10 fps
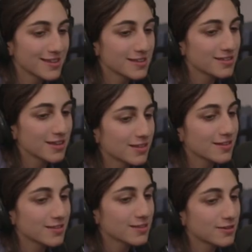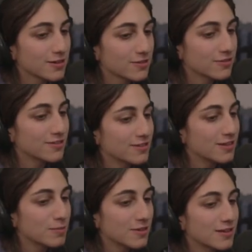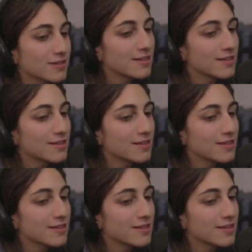he's yeah. got this sort of seamless